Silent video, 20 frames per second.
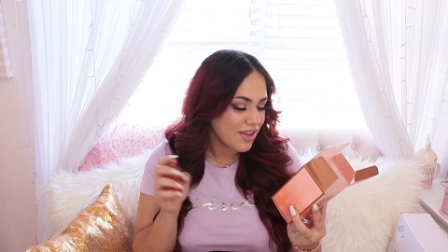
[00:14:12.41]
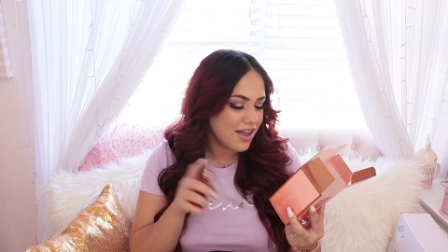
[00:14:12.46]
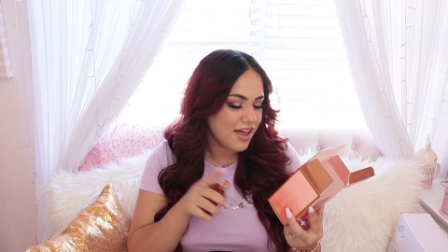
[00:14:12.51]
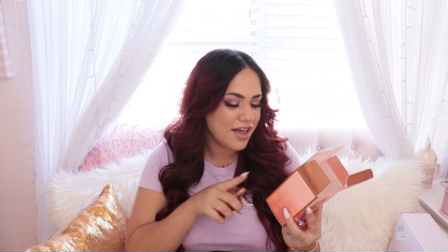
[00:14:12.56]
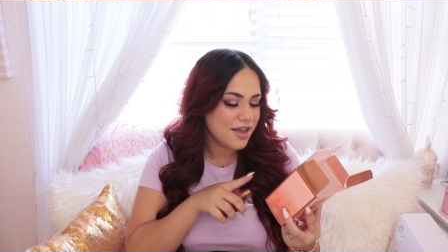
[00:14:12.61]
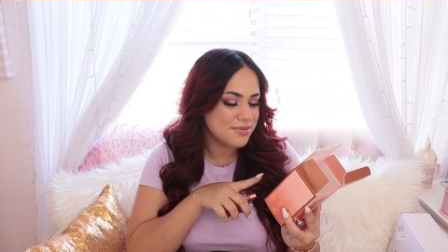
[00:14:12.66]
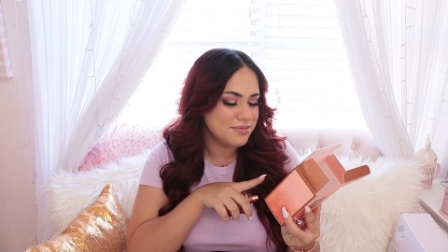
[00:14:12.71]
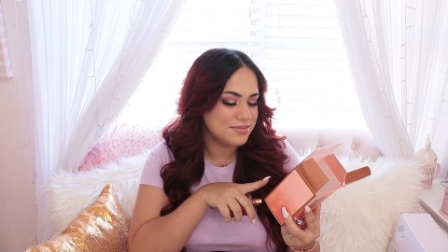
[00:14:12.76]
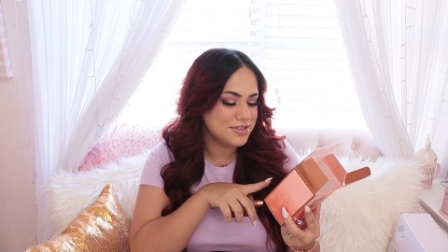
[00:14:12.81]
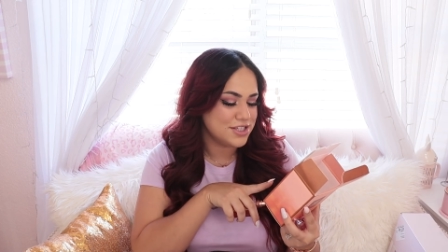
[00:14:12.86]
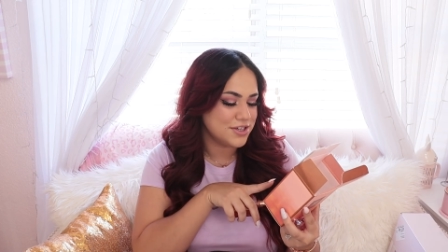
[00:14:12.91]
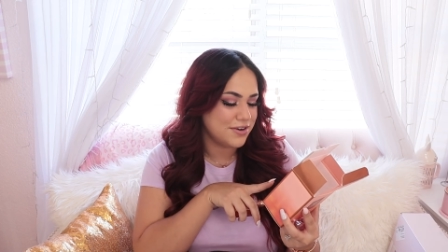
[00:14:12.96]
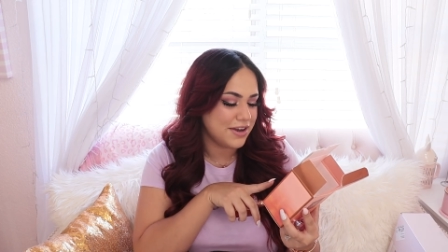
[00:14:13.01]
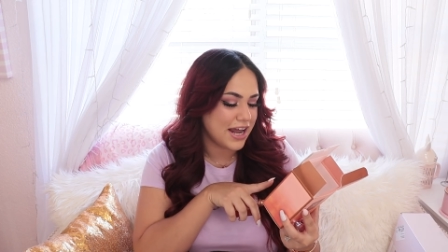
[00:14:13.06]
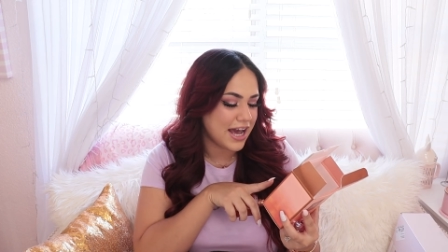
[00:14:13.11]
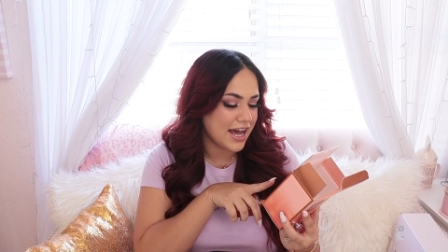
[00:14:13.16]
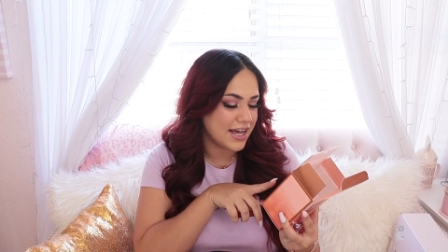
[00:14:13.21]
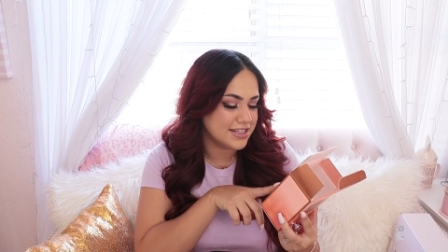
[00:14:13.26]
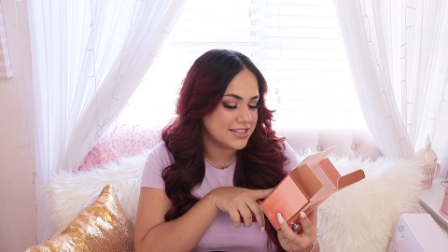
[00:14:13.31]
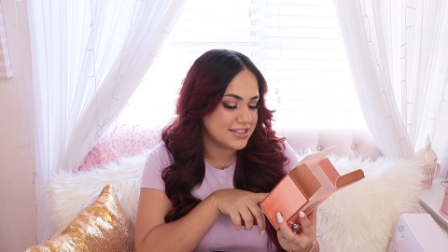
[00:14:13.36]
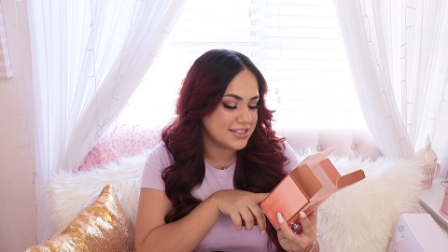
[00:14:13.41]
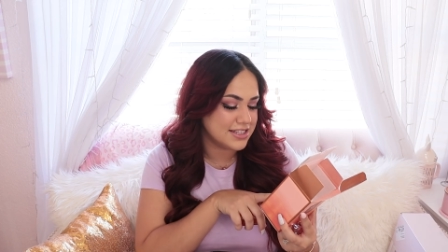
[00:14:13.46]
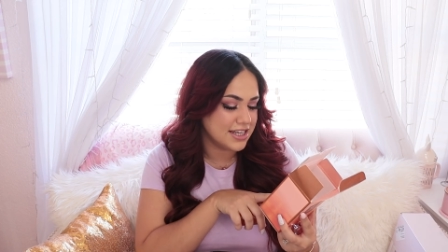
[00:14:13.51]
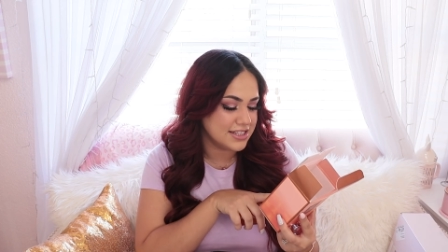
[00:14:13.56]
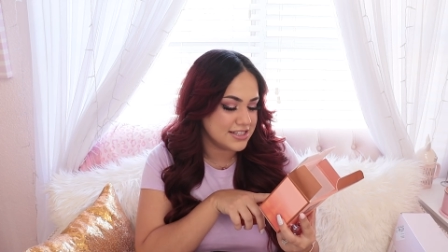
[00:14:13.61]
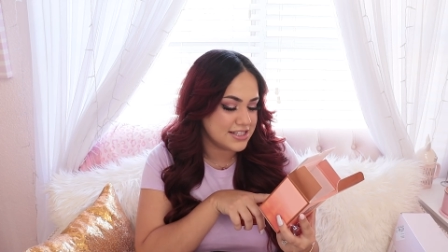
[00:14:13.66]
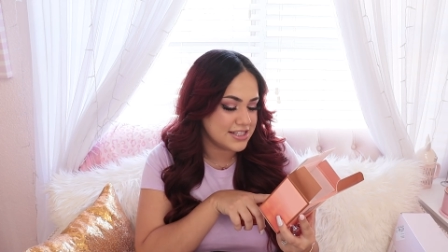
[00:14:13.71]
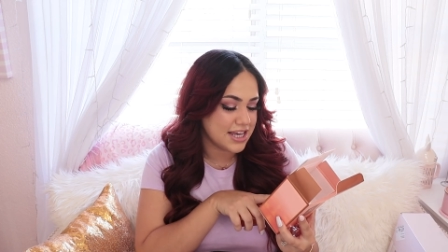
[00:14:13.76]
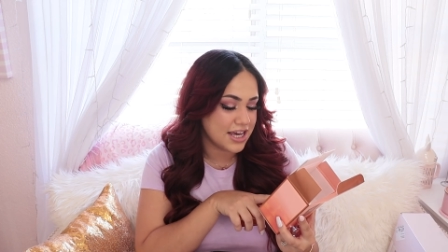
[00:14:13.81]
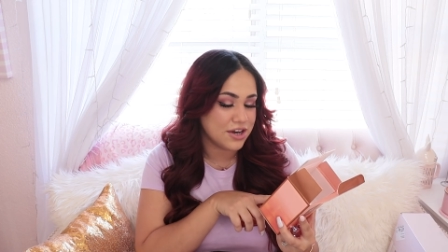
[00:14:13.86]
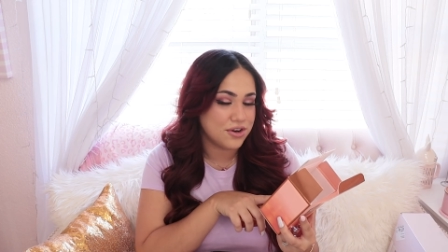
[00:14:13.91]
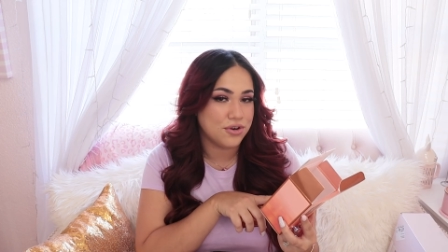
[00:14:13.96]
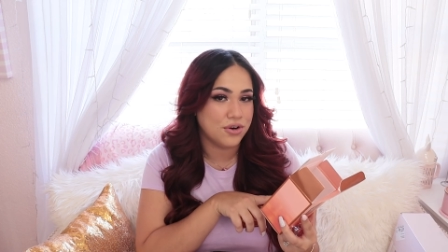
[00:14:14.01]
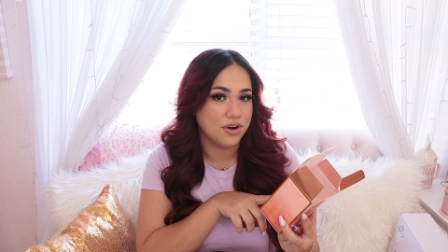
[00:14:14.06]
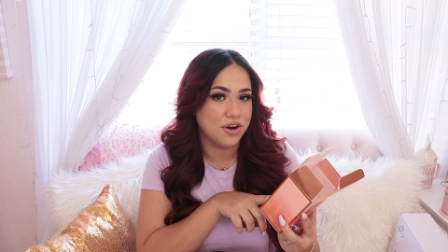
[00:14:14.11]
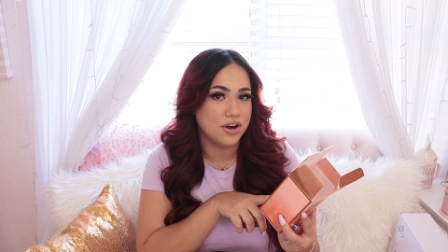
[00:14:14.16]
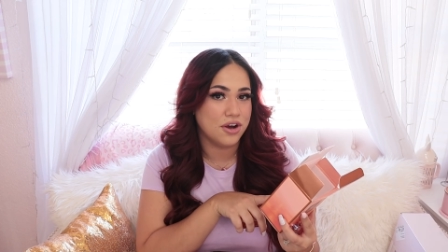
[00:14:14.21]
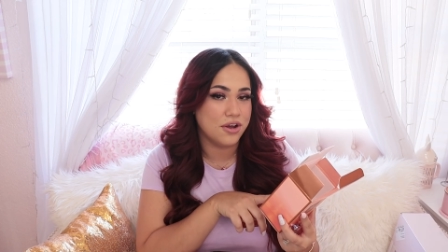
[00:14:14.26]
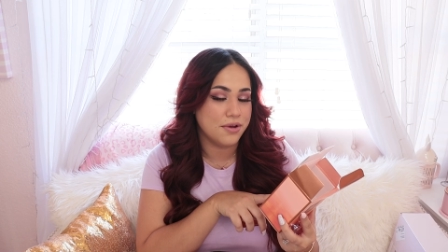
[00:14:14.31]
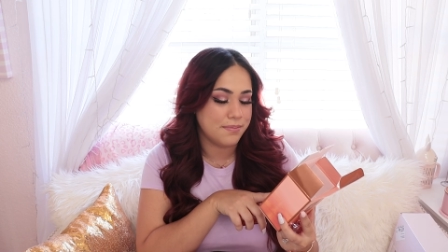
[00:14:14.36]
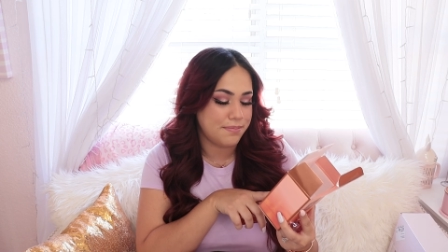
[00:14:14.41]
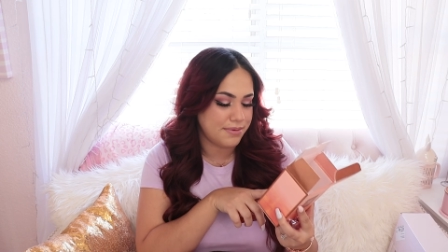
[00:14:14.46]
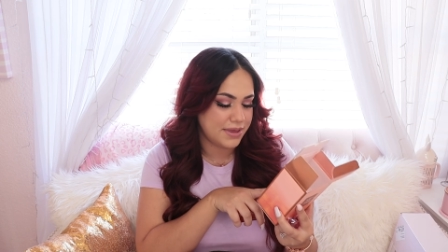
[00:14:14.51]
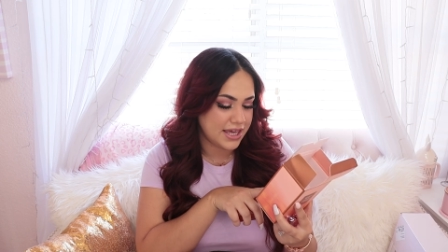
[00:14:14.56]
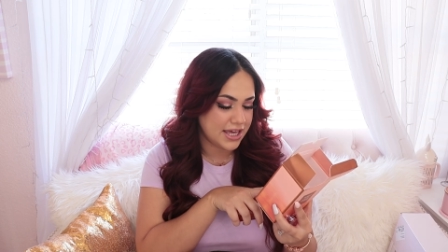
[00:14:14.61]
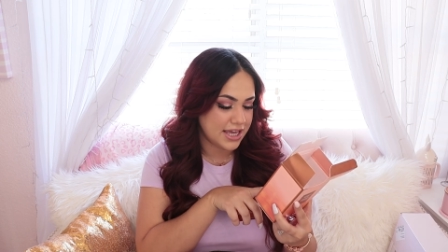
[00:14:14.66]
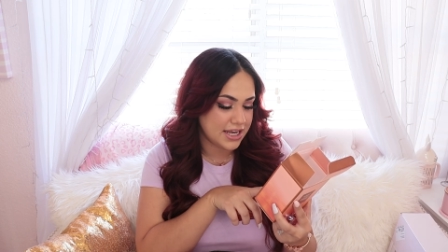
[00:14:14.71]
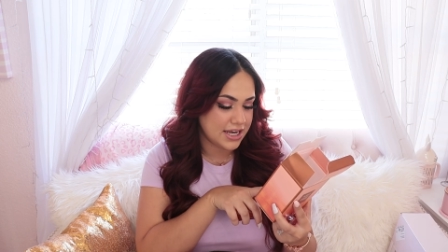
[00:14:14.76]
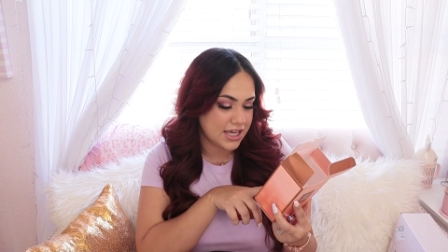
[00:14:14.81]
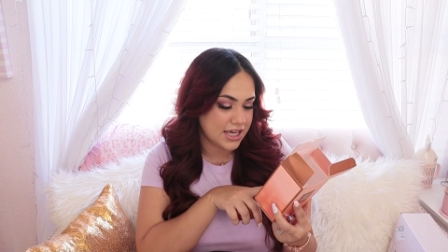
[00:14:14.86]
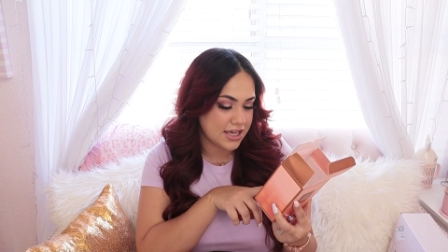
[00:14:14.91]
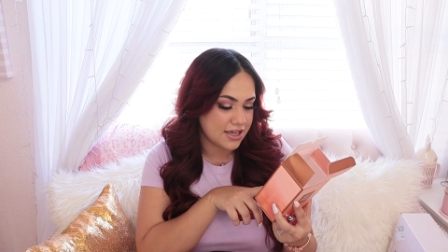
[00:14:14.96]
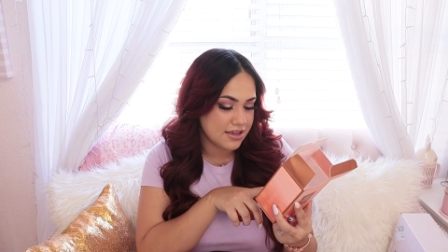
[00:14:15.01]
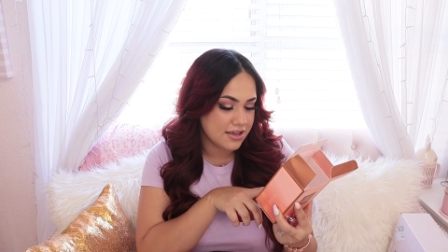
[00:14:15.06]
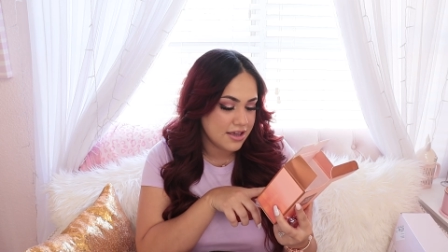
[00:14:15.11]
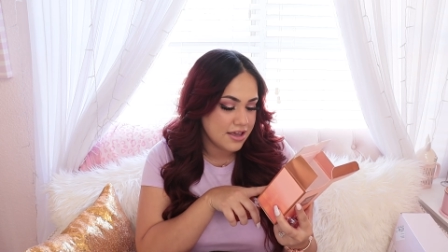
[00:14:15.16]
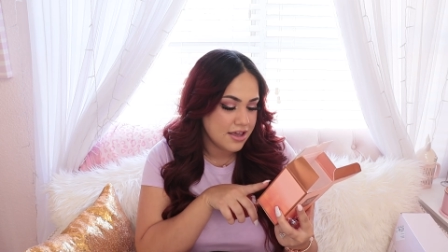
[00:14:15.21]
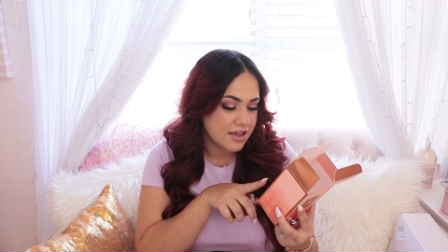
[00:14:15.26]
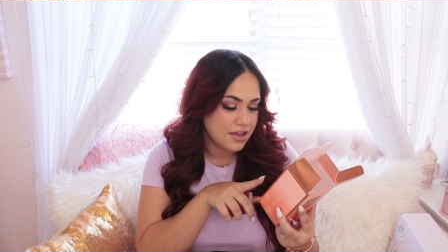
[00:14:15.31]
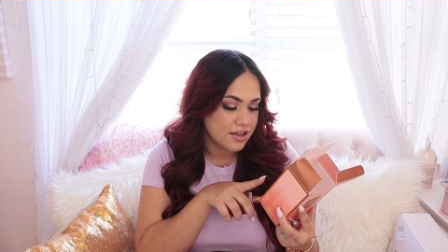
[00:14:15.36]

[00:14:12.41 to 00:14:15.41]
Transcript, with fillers: Um, so it has sunset coral, peony,